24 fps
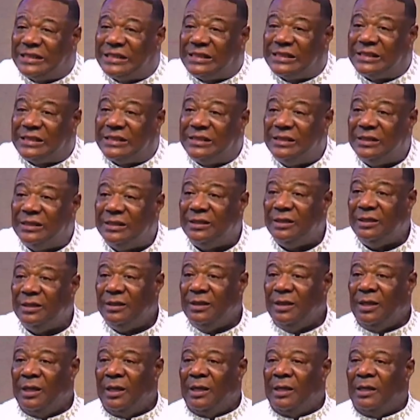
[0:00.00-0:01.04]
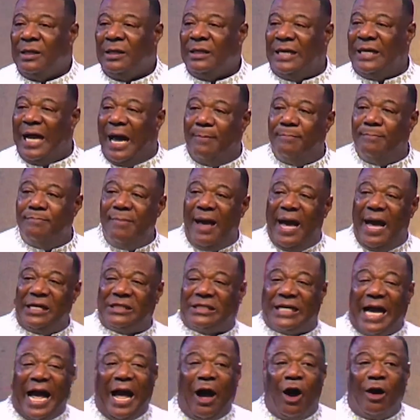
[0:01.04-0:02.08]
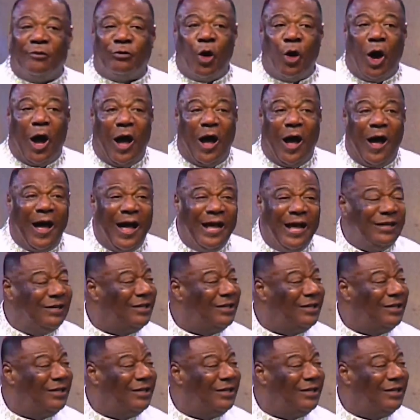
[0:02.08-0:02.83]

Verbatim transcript: The measure of the faith. measure of what?